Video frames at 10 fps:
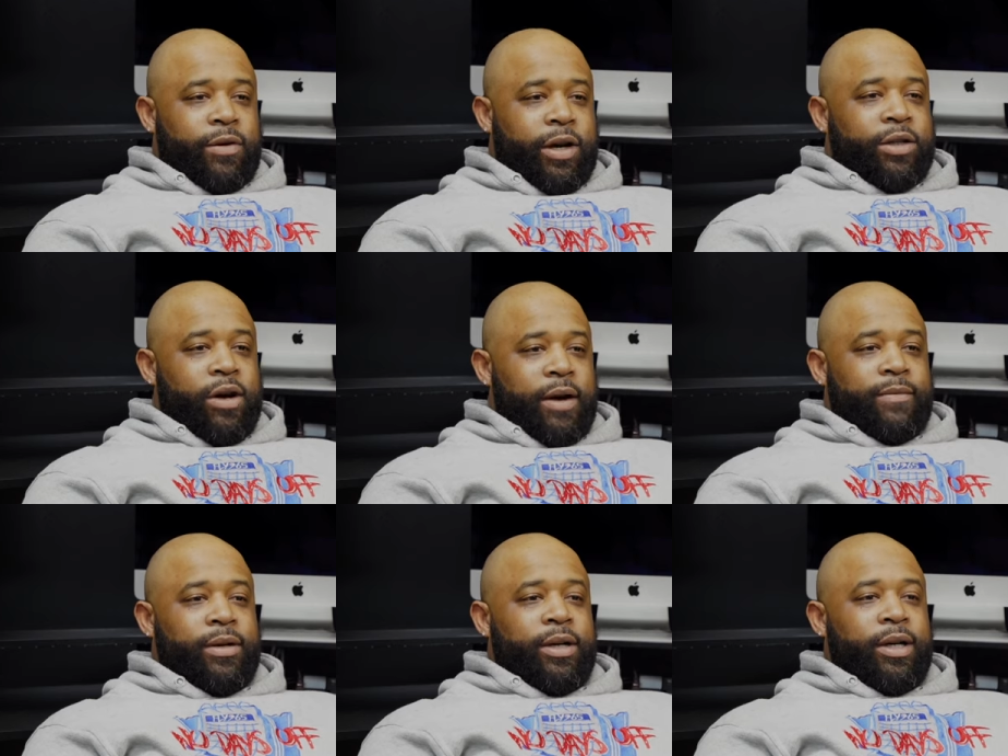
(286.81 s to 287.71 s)
3 dropped.
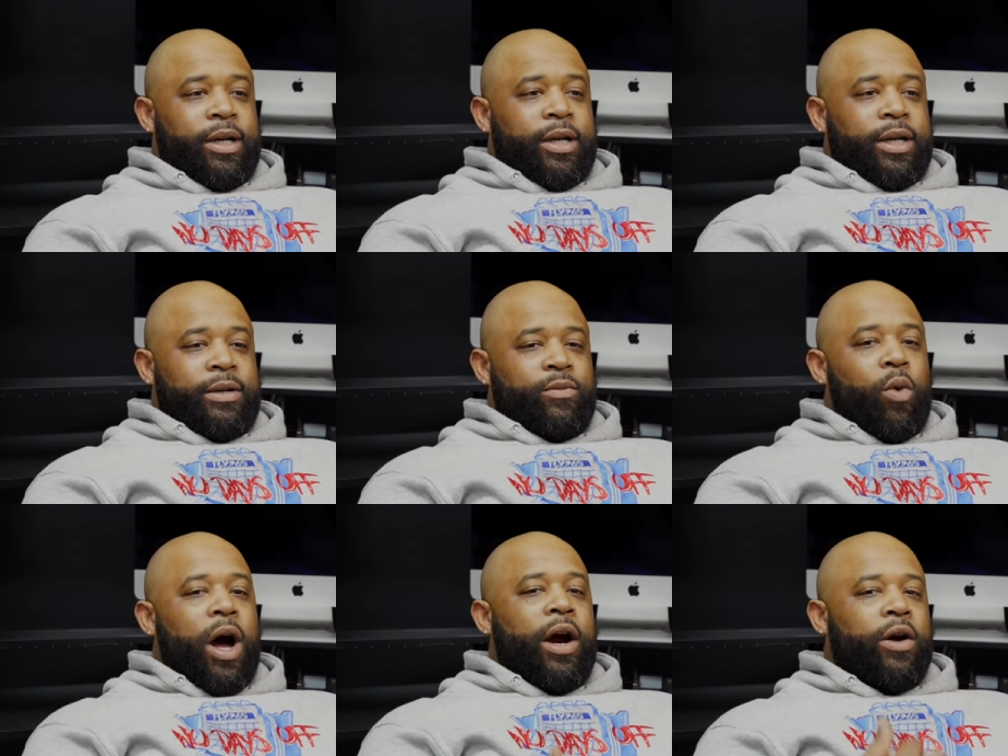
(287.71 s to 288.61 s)

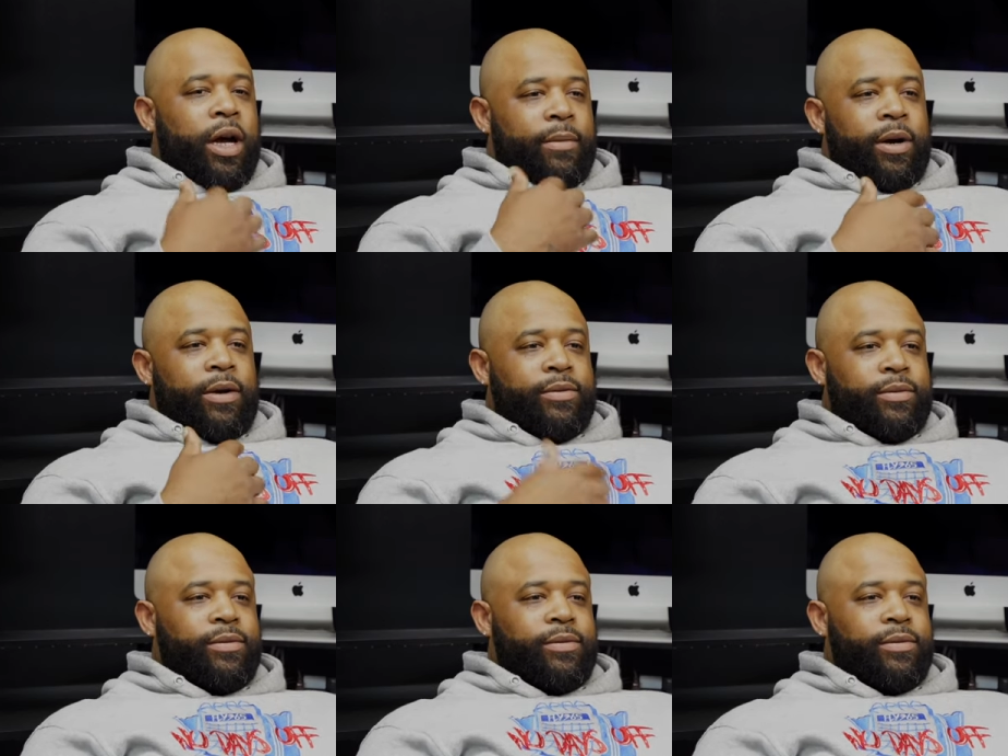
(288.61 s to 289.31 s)
Wired up, bro.